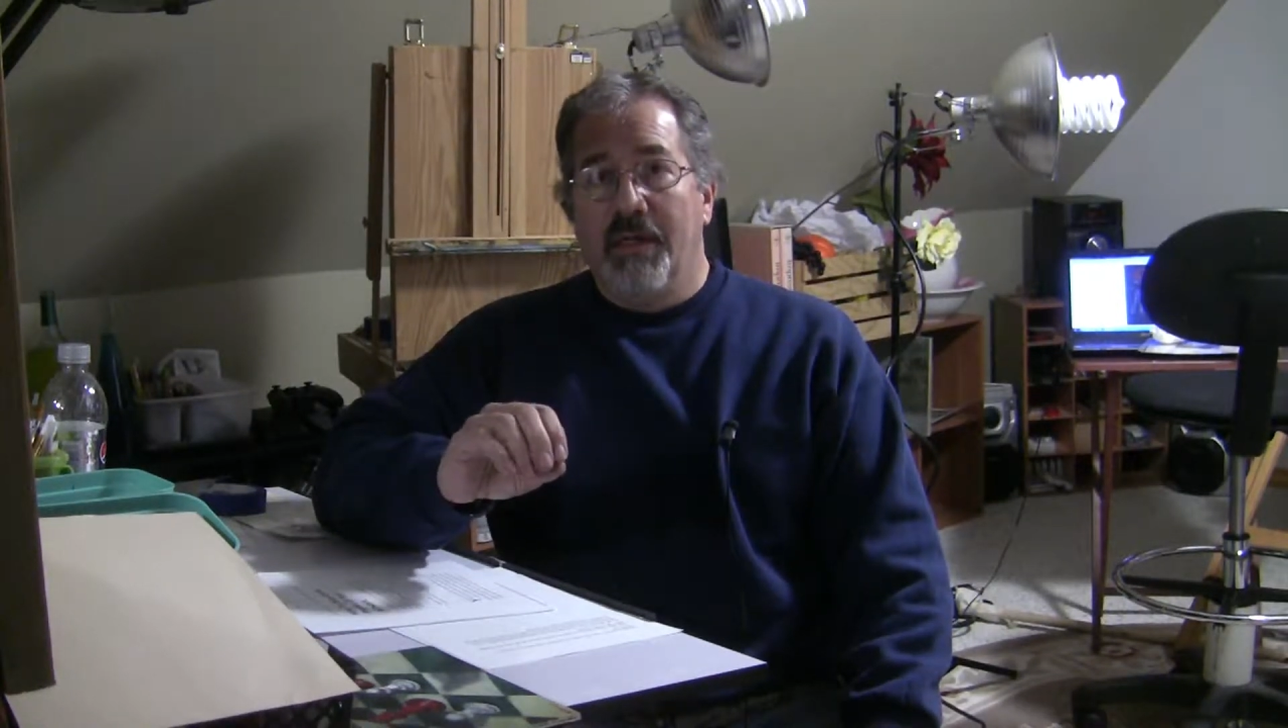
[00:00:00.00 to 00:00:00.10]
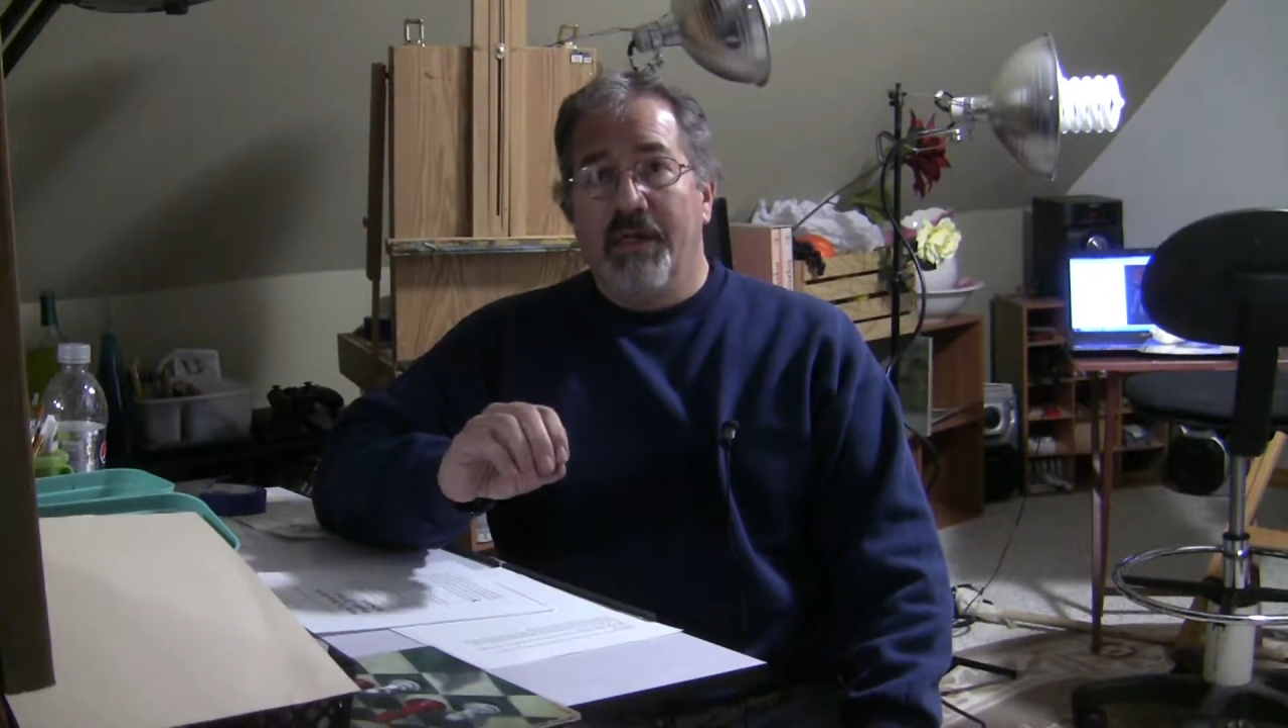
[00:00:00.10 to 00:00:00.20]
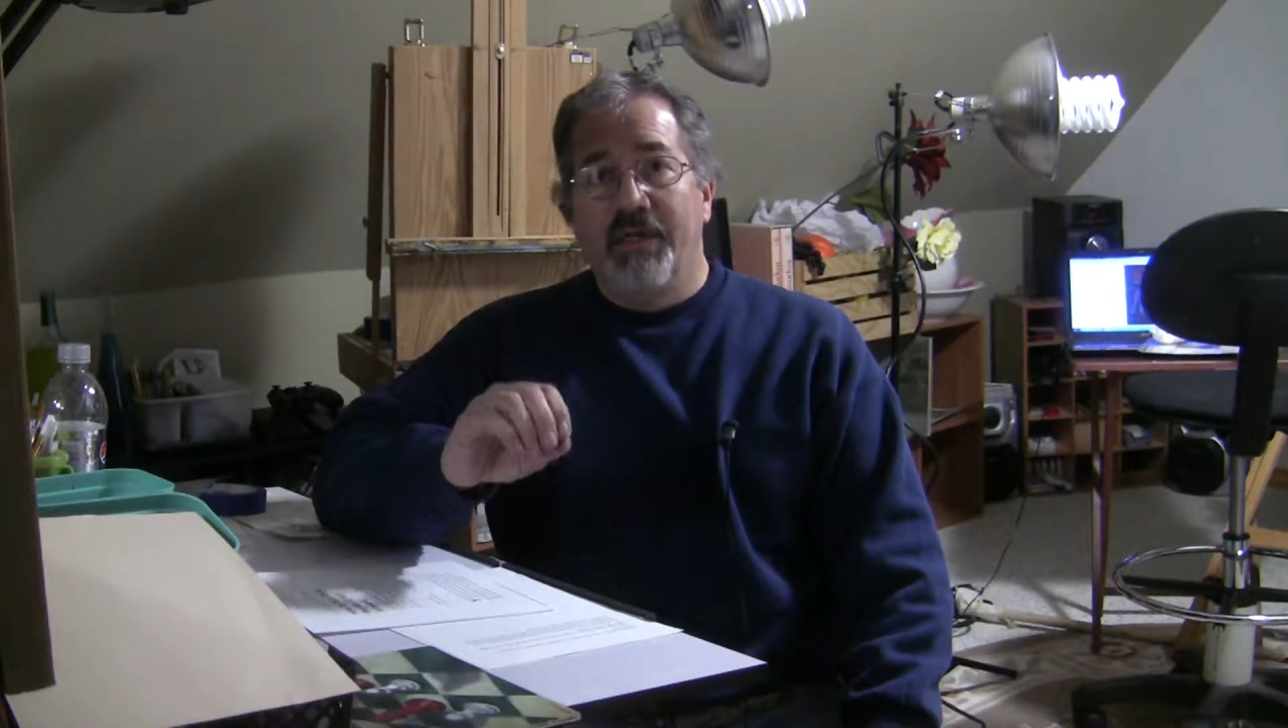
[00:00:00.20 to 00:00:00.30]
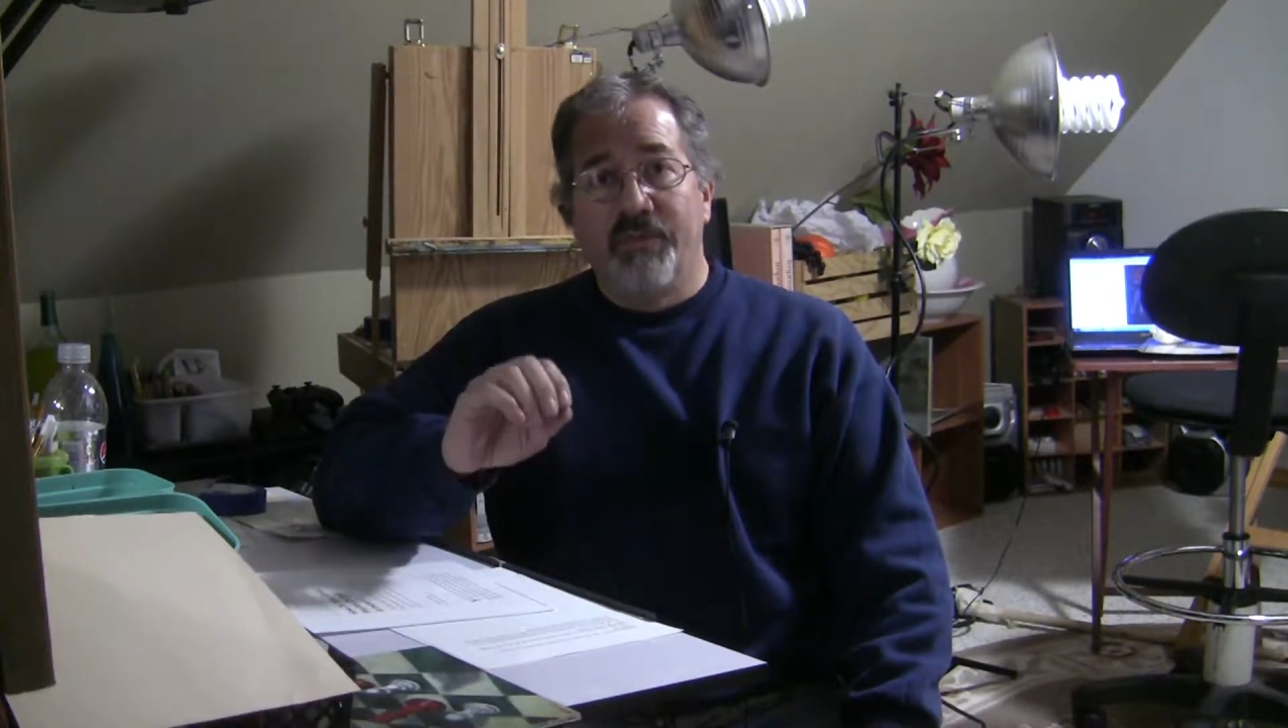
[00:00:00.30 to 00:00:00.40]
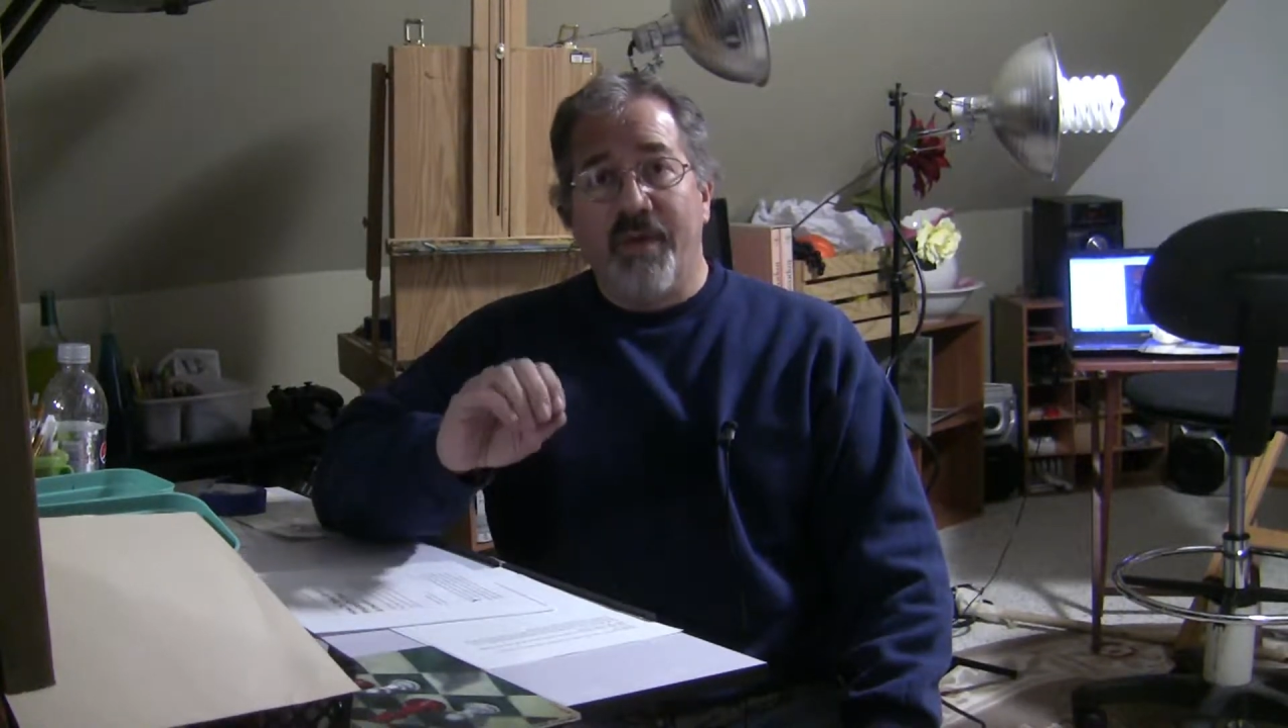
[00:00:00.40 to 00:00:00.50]

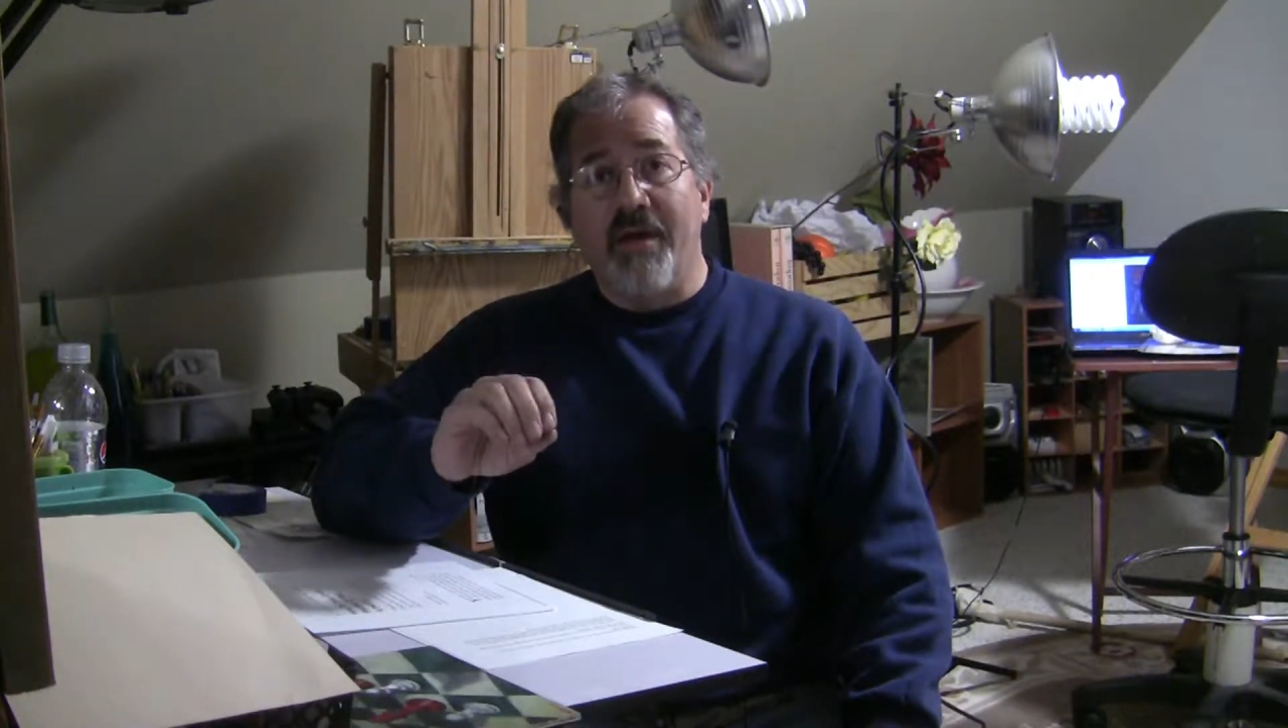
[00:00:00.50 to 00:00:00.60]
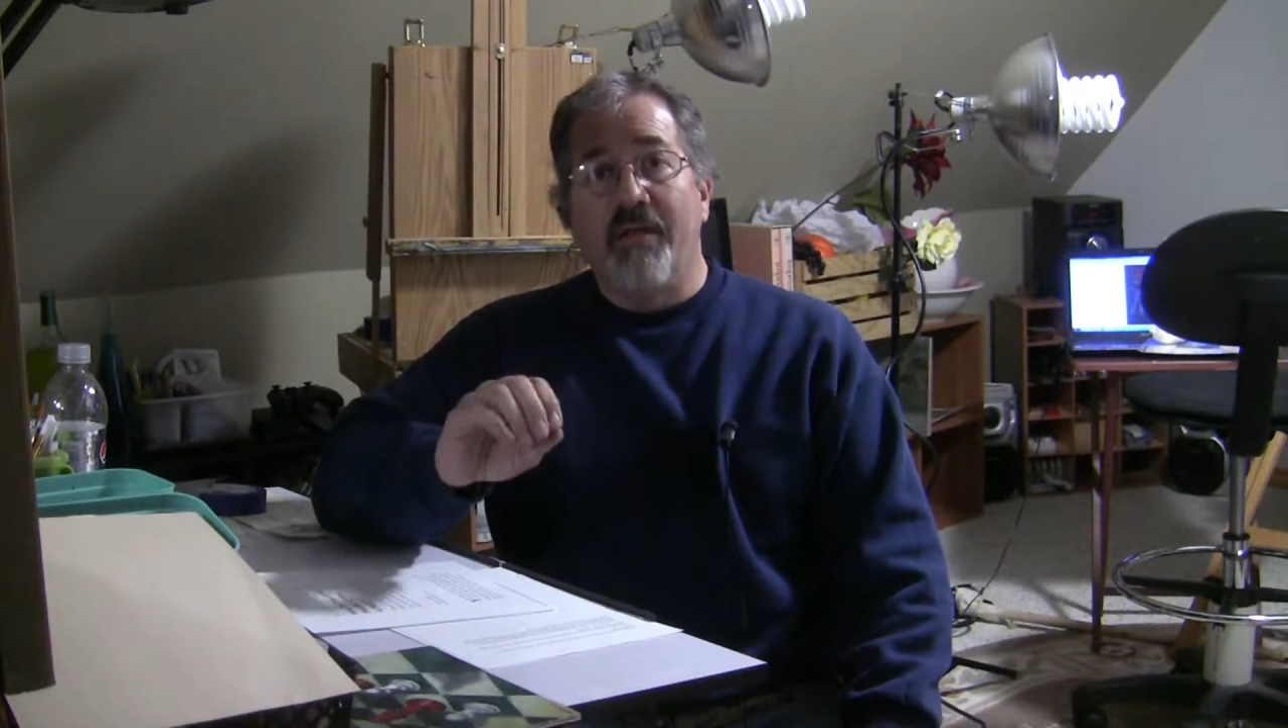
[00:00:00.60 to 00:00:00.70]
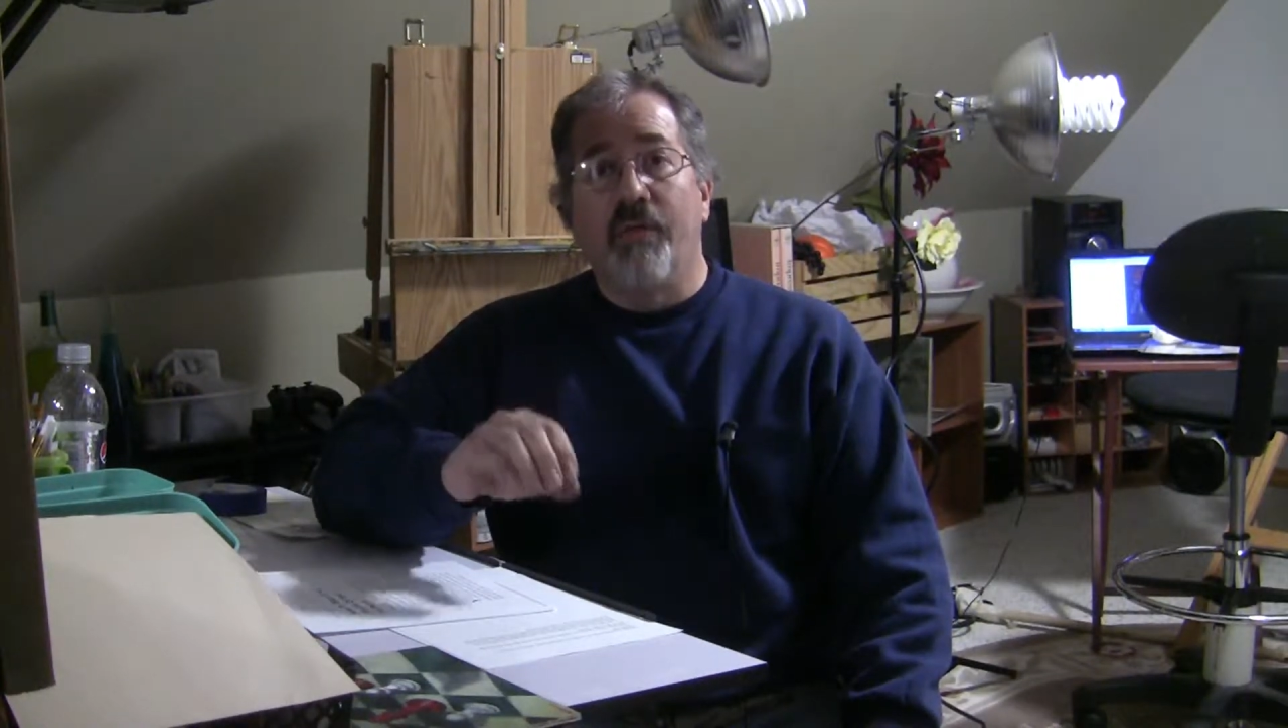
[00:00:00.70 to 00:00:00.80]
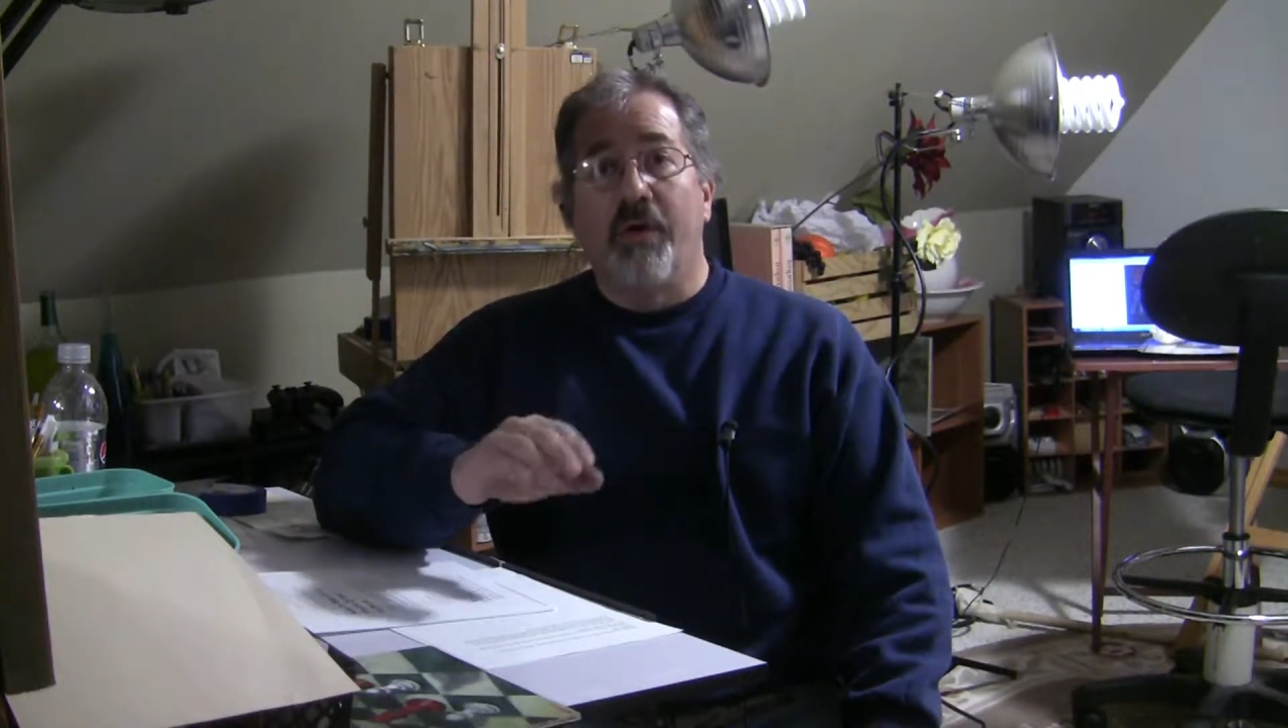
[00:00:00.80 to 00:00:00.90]
is better than